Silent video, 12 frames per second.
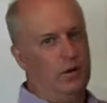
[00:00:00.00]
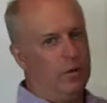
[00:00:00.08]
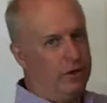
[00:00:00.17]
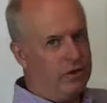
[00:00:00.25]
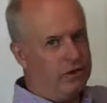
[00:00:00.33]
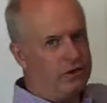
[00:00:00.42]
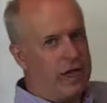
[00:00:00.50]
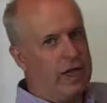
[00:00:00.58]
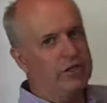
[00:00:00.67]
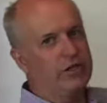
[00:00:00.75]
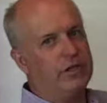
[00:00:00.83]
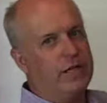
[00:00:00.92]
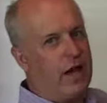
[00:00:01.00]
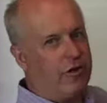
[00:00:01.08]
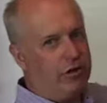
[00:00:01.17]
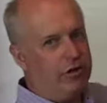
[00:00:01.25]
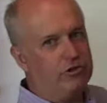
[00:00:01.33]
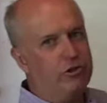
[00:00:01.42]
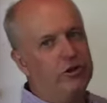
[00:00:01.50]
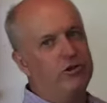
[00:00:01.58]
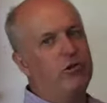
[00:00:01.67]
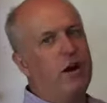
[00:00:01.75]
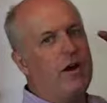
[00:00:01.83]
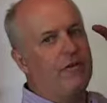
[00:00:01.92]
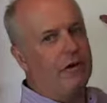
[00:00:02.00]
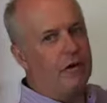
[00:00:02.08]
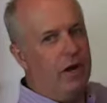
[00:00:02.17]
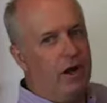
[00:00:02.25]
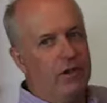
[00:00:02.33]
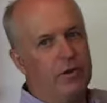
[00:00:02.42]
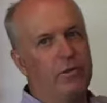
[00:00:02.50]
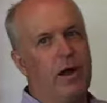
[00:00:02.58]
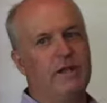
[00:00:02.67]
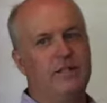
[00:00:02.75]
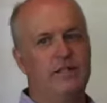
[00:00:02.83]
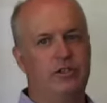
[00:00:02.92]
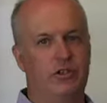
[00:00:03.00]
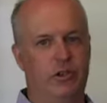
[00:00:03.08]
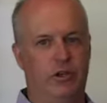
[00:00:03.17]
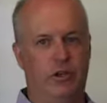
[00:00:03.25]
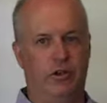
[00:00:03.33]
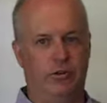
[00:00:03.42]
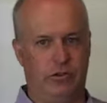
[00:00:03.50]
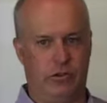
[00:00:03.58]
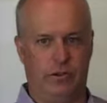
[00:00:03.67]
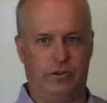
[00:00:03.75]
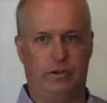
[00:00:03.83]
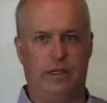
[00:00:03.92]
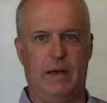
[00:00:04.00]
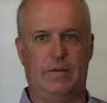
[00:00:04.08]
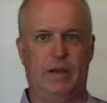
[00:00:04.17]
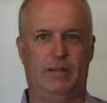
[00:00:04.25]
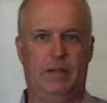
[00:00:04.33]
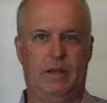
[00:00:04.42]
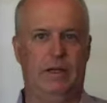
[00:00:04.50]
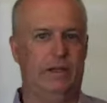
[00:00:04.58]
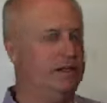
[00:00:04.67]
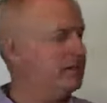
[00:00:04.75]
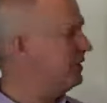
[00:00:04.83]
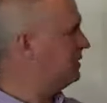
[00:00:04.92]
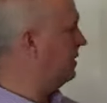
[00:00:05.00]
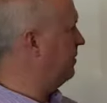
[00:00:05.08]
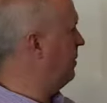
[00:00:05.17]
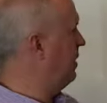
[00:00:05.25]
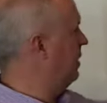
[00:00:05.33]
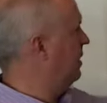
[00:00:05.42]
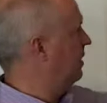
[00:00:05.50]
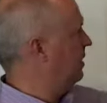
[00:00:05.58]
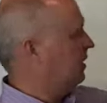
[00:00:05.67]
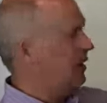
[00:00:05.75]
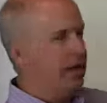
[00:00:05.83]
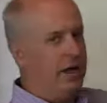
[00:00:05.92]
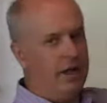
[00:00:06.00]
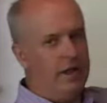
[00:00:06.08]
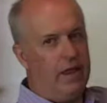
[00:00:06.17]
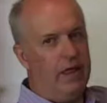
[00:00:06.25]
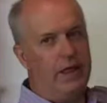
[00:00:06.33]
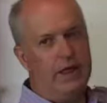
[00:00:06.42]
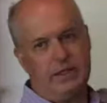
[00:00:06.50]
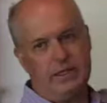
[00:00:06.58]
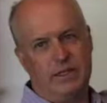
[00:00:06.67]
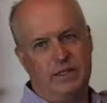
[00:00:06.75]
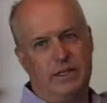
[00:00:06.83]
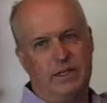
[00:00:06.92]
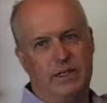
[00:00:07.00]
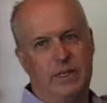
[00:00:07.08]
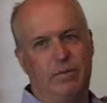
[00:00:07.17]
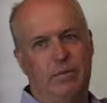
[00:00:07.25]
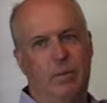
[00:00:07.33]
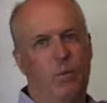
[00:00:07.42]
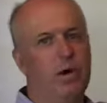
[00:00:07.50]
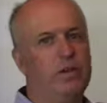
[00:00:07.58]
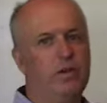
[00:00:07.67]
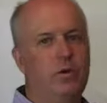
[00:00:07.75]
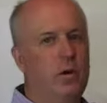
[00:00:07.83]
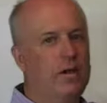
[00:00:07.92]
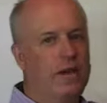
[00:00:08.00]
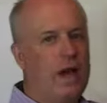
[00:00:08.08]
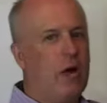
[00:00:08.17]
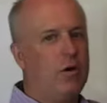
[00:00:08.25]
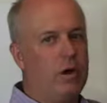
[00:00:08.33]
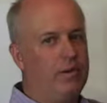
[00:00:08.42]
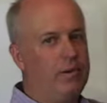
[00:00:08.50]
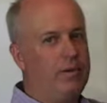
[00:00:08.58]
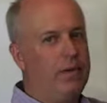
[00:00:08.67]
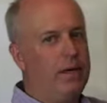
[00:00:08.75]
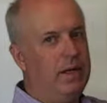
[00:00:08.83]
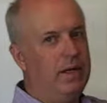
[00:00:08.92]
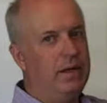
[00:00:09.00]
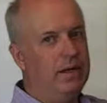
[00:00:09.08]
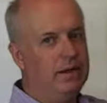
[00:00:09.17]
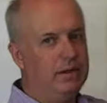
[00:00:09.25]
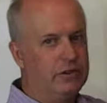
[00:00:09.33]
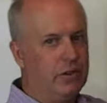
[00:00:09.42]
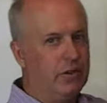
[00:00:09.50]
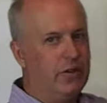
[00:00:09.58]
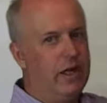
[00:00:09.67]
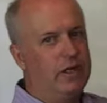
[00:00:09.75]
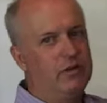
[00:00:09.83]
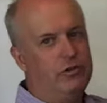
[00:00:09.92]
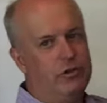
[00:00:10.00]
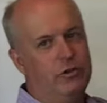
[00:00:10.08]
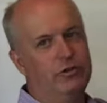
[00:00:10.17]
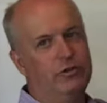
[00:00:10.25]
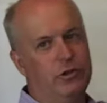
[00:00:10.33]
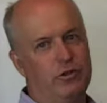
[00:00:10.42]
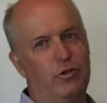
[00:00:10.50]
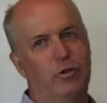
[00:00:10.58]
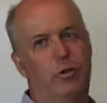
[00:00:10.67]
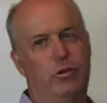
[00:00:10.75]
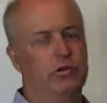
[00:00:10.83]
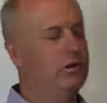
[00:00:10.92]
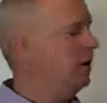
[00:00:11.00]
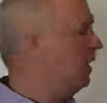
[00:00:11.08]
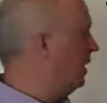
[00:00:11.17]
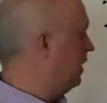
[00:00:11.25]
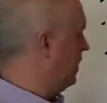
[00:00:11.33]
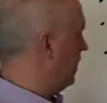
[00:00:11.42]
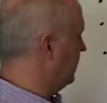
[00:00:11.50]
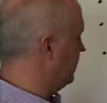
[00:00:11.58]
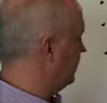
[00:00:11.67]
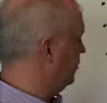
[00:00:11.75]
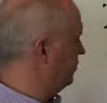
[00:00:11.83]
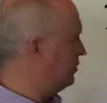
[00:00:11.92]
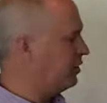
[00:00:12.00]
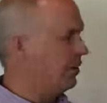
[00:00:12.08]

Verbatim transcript: What your strategy is, how you're going to structure your offer, the process you're going to use to get people into the system, and then it's the system. What do you want the outcome to be? So then you choose the tools uh, to use.